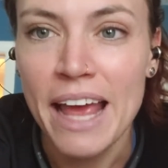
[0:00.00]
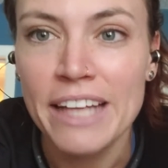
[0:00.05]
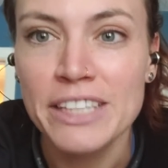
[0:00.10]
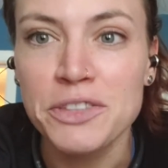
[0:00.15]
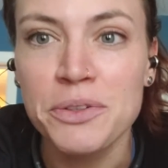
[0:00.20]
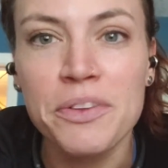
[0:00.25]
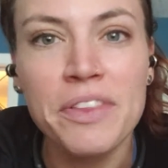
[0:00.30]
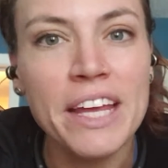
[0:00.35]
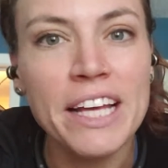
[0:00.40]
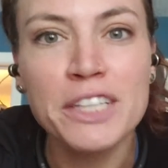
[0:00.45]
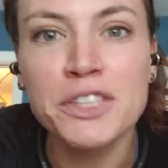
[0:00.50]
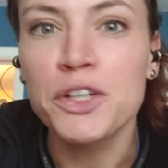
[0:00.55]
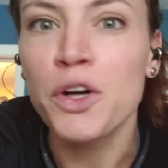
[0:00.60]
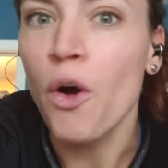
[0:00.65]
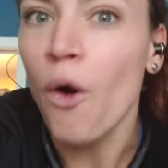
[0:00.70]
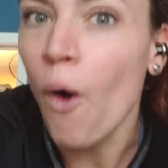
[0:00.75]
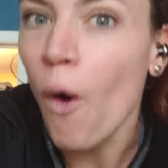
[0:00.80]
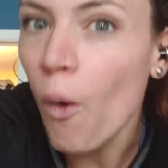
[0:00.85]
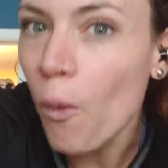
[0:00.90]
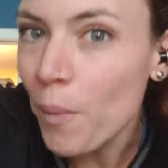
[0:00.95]
So things are
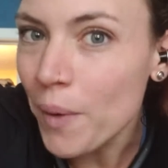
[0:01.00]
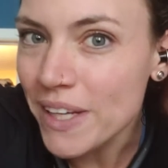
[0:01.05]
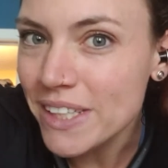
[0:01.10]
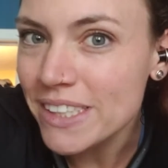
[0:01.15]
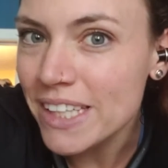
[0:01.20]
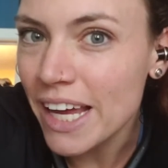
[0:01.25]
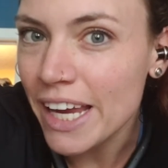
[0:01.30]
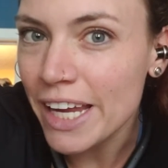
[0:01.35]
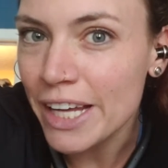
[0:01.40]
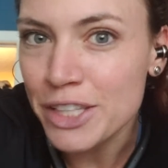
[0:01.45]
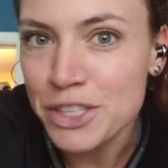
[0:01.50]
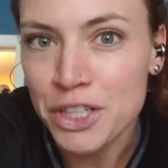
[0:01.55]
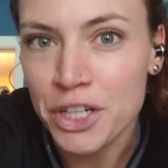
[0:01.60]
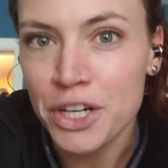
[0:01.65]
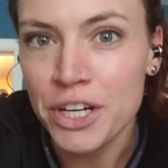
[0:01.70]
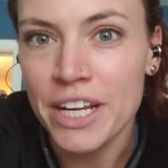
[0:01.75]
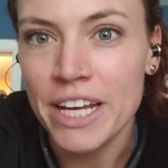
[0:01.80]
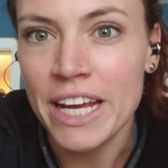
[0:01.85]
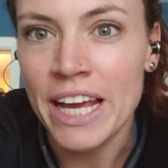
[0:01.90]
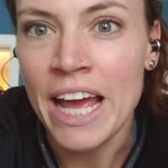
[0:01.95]
always getting
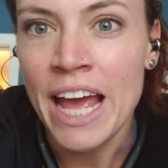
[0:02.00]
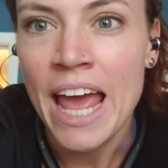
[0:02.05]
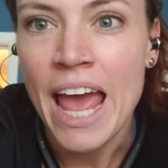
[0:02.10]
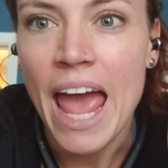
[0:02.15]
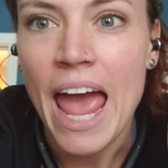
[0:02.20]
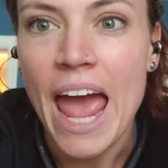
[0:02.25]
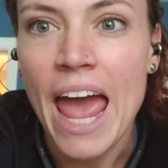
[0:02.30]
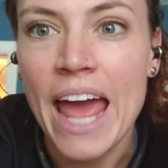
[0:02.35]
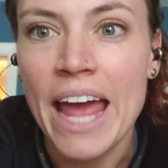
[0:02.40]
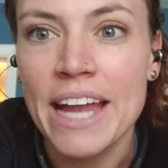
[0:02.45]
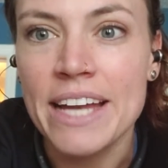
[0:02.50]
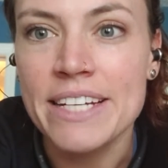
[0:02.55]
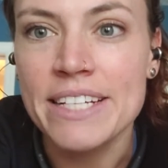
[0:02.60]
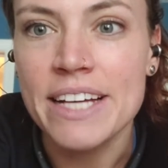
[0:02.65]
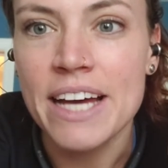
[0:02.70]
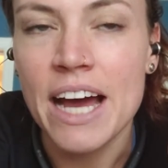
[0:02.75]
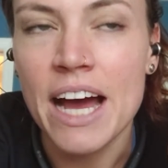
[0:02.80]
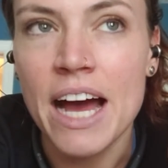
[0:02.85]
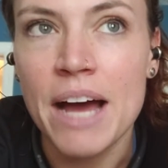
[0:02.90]
dirty, and